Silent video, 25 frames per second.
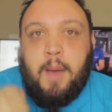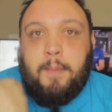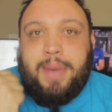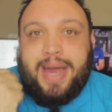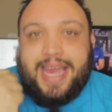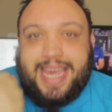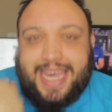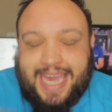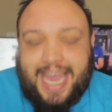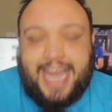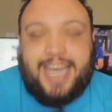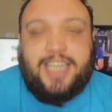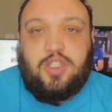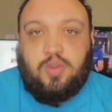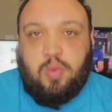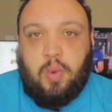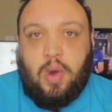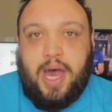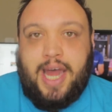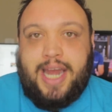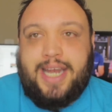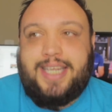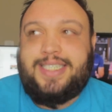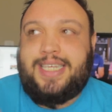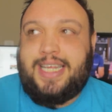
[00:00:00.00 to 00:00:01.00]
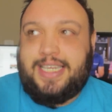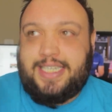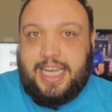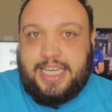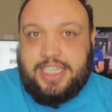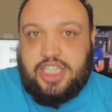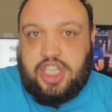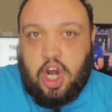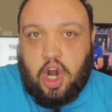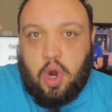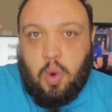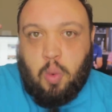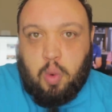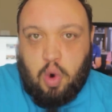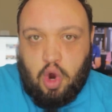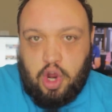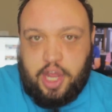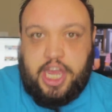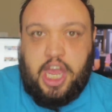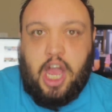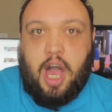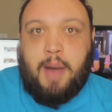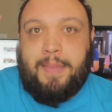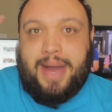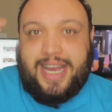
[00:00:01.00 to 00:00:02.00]
But guess what? Since I started
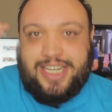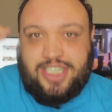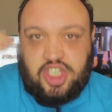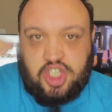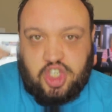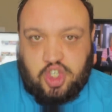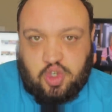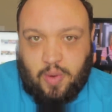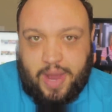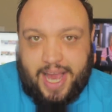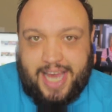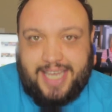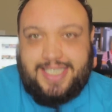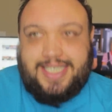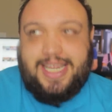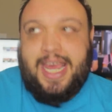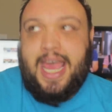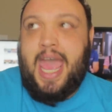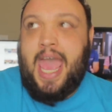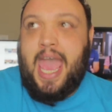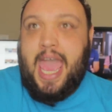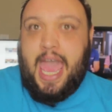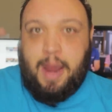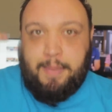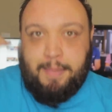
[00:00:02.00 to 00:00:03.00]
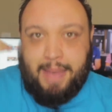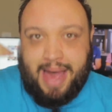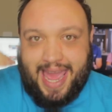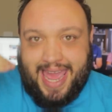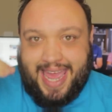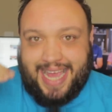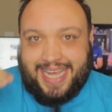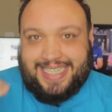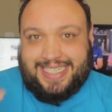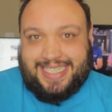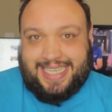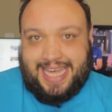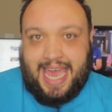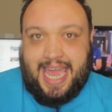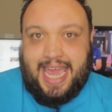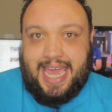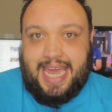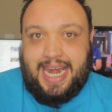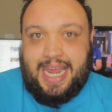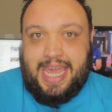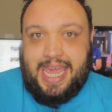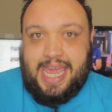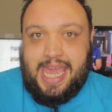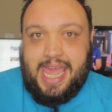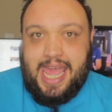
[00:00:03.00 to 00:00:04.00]
working on my stress and my
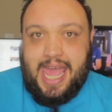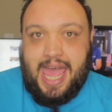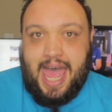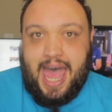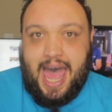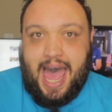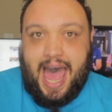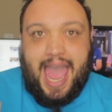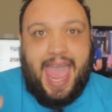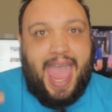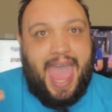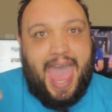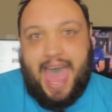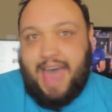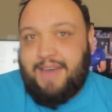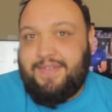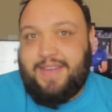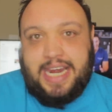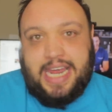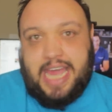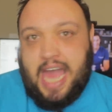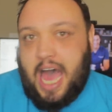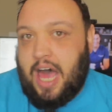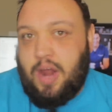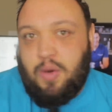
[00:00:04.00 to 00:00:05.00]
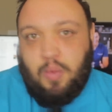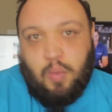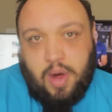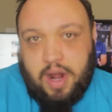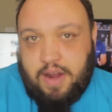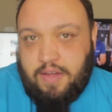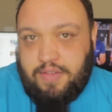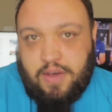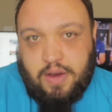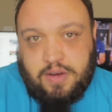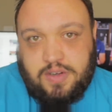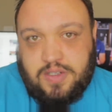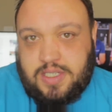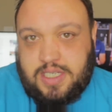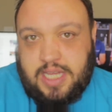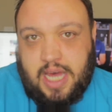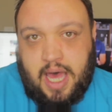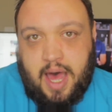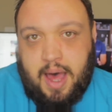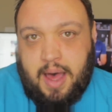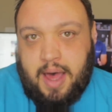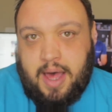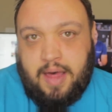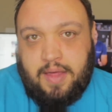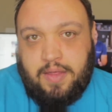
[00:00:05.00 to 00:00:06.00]
anxiety, I haven't gotten one of those
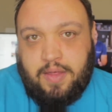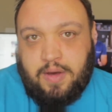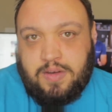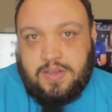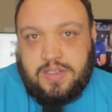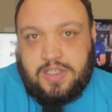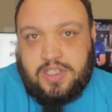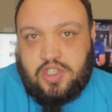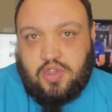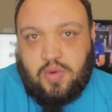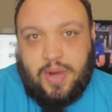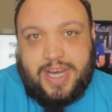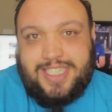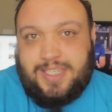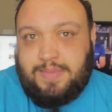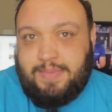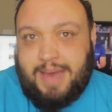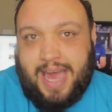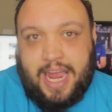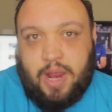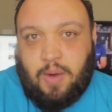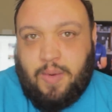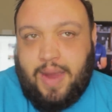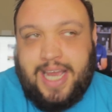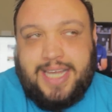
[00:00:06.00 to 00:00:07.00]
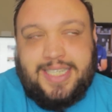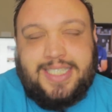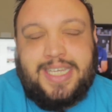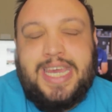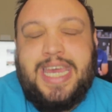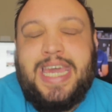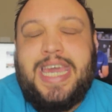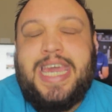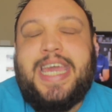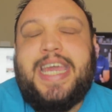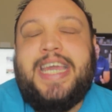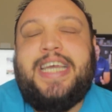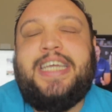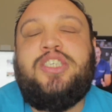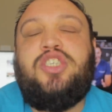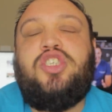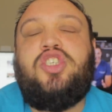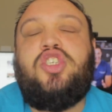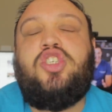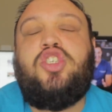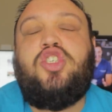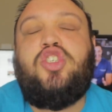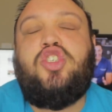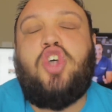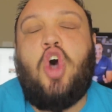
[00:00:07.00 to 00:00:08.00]
uh, those stress migraines in
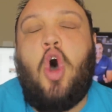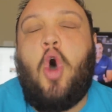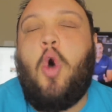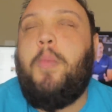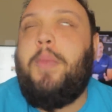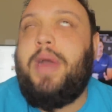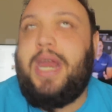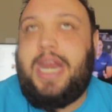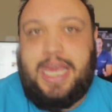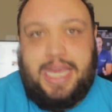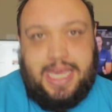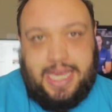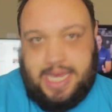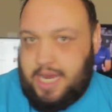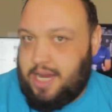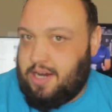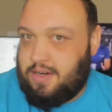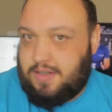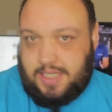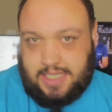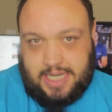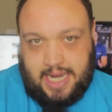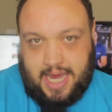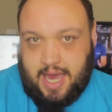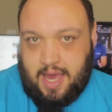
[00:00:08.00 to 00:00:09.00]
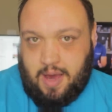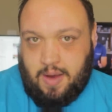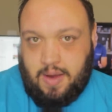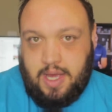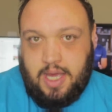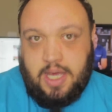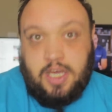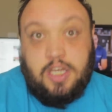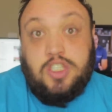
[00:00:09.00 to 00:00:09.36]
so many years now.